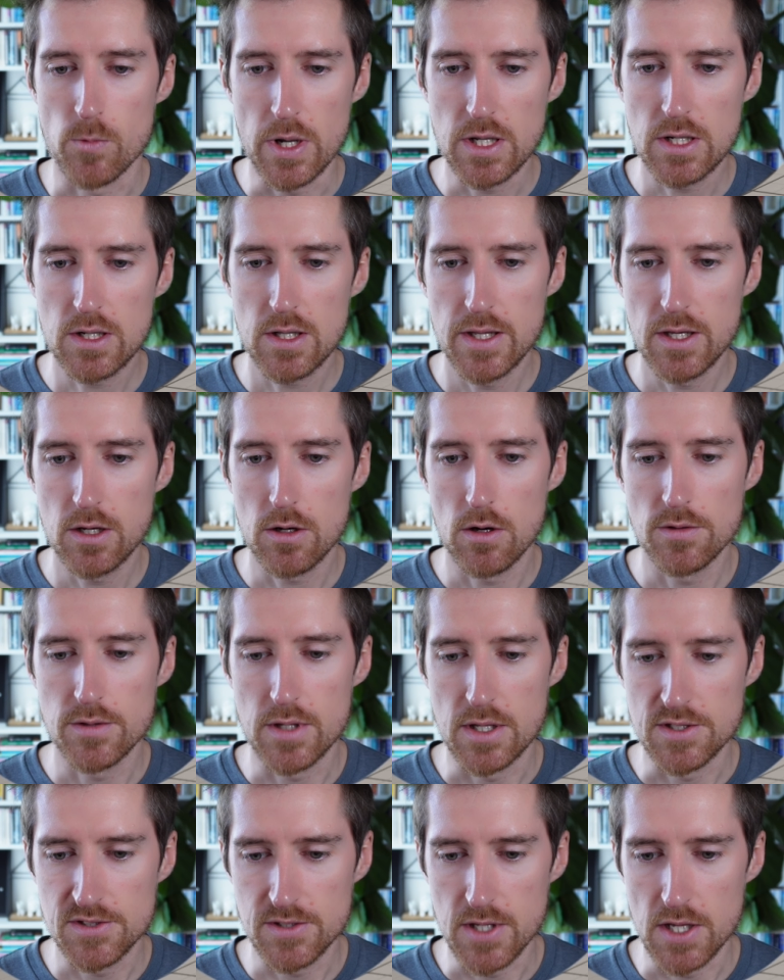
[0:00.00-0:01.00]
right click on
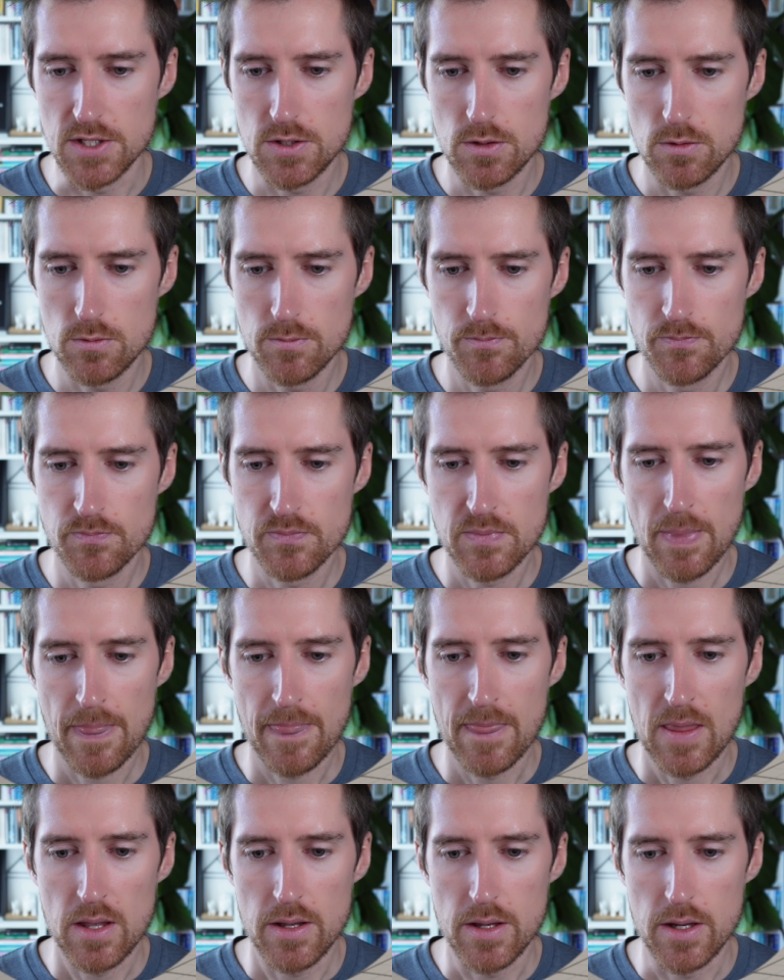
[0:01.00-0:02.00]
that statue
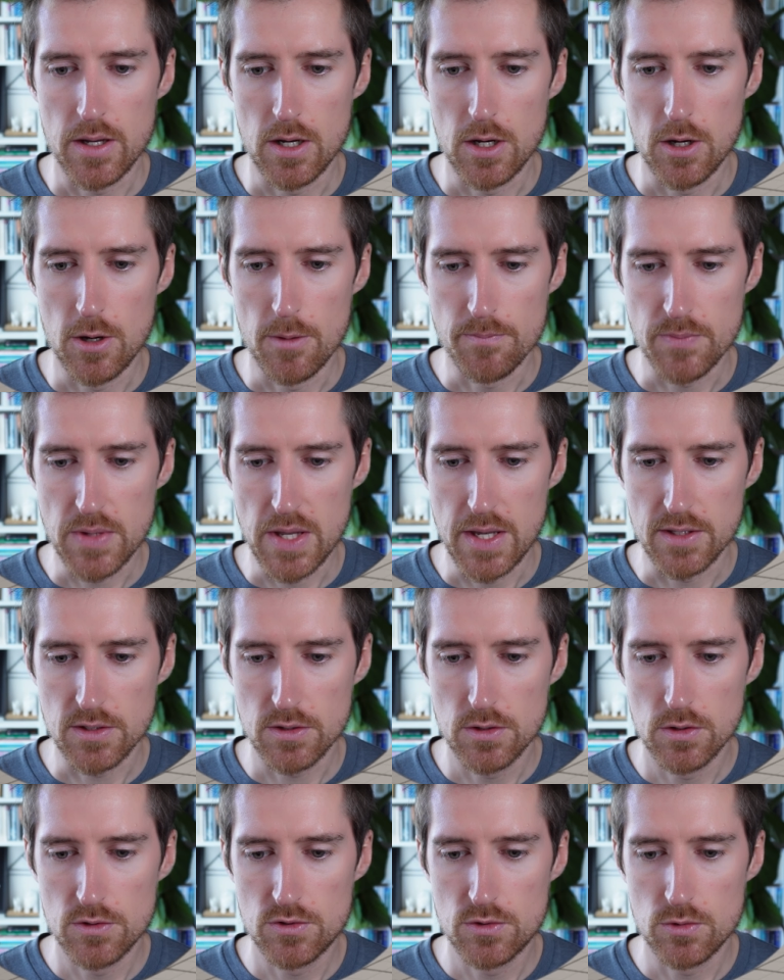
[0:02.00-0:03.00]

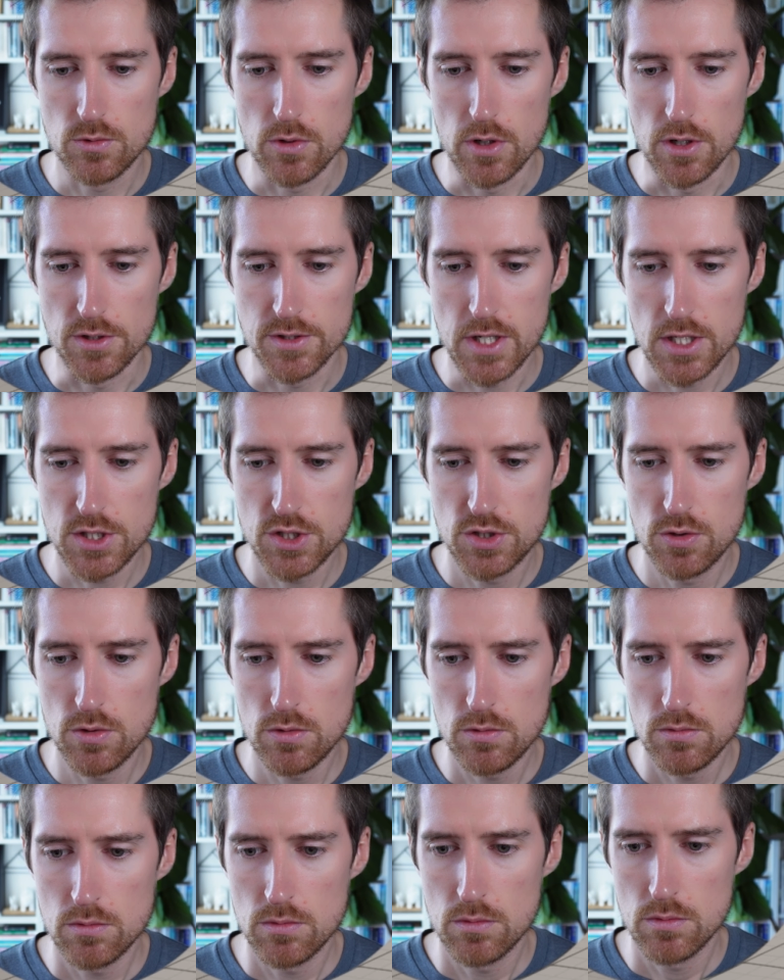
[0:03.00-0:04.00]
and go to attach
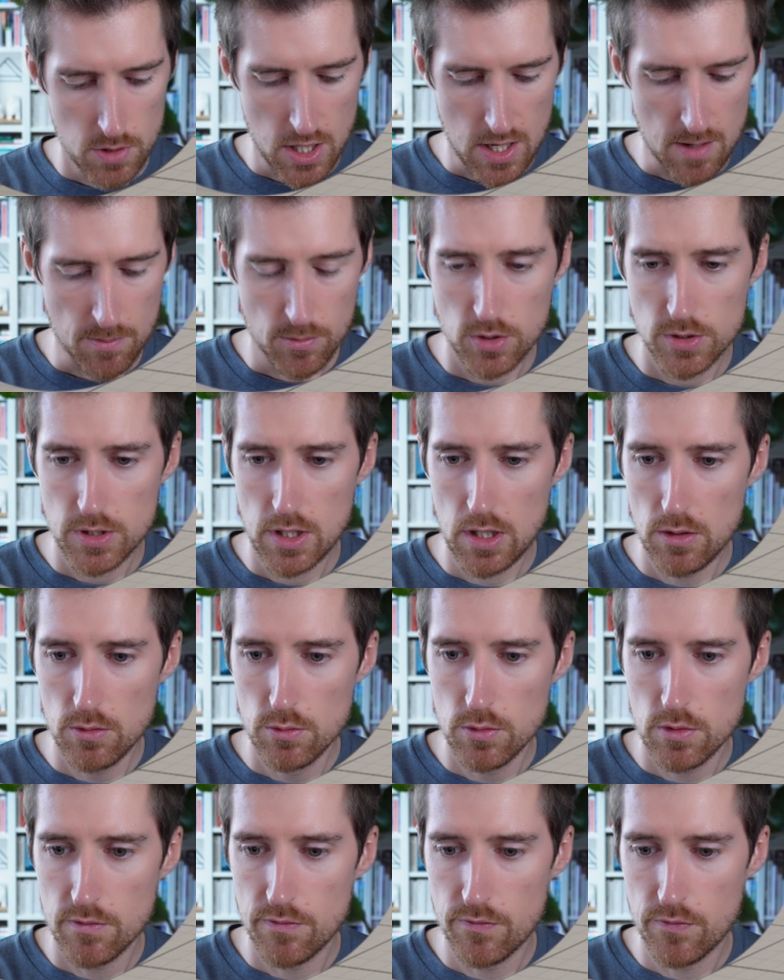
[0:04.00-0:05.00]
to. I'm gonna
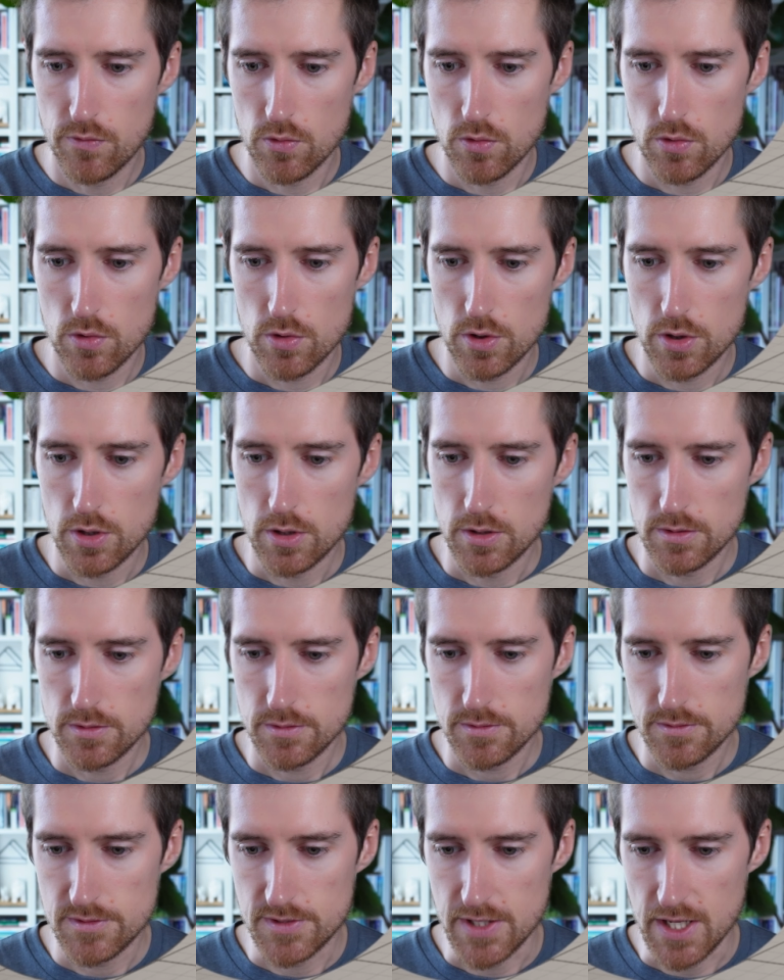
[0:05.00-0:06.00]
look for
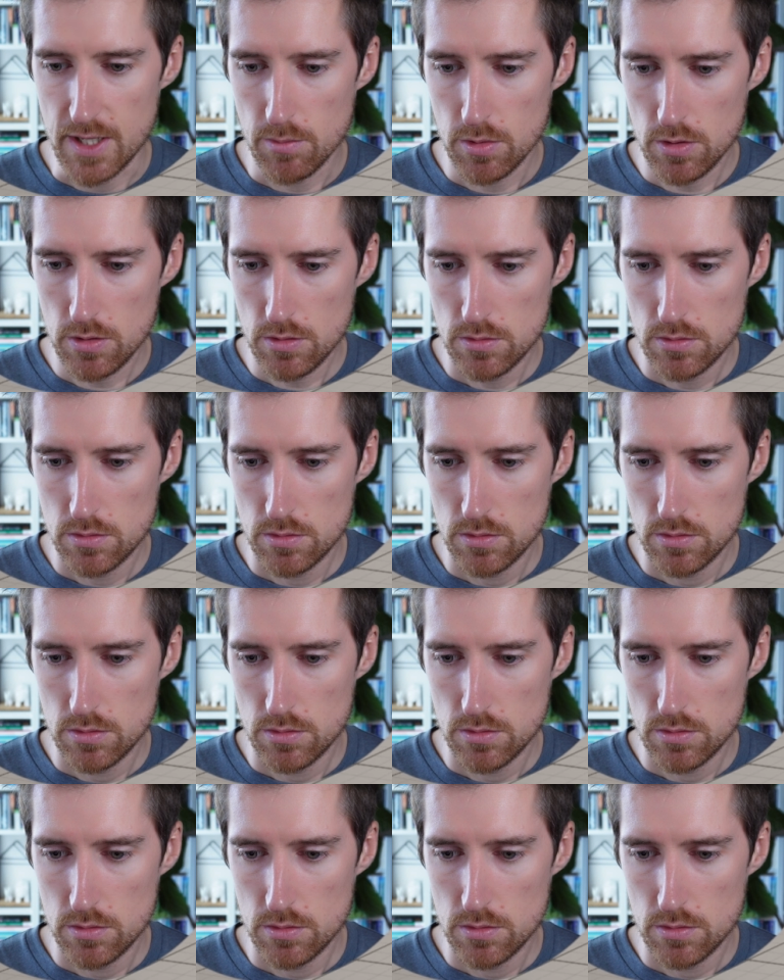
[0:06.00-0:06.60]
table,